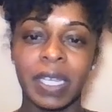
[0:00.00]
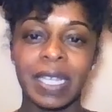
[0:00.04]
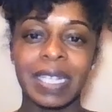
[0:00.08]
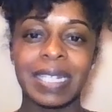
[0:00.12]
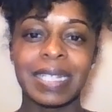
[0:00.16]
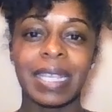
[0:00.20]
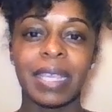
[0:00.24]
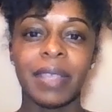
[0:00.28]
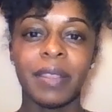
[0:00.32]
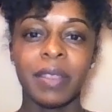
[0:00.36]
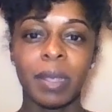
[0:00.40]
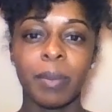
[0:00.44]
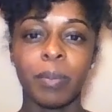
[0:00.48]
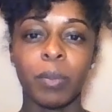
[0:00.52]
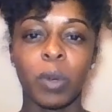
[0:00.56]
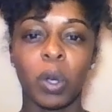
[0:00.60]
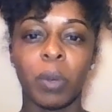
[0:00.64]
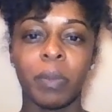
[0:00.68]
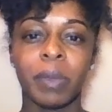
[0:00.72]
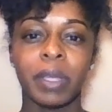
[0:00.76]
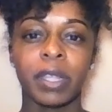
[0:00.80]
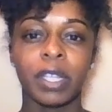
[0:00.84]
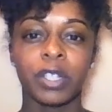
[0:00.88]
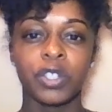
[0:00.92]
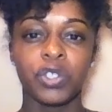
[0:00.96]
is in the
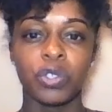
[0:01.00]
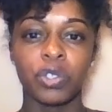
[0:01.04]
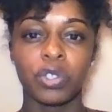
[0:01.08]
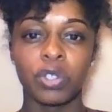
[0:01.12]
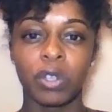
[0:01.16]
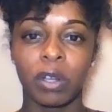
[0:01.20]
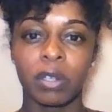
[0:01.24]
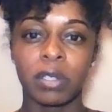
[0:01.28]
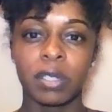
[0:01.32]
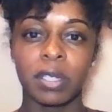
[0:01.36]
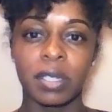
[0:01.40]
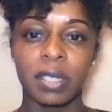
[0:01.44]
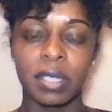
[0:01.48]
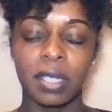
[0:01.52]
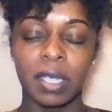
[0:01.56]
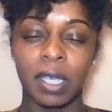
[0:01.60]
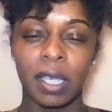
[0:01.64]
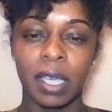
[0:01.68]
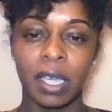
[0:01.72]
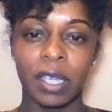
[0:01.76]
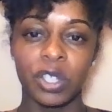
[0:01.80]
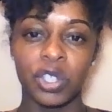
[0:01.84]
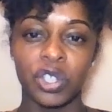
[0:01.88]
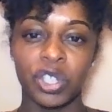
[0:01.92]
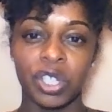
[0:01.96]
moment that you start to
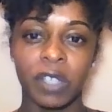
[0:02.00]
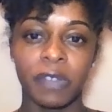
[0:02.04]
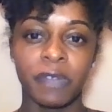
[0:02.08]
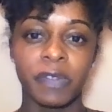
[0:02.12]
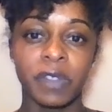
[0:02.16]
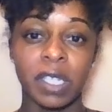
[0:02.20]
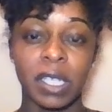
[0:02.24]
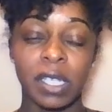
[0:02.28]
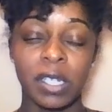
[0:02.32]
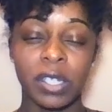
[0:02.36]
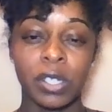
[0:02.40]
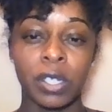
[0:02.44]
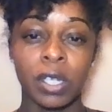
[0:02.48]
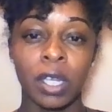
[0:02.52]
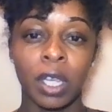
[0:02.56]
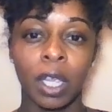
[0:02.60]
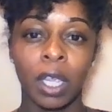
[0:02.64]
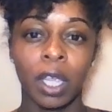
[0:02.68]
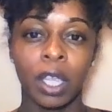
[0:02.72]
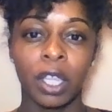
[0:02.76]
see a shift in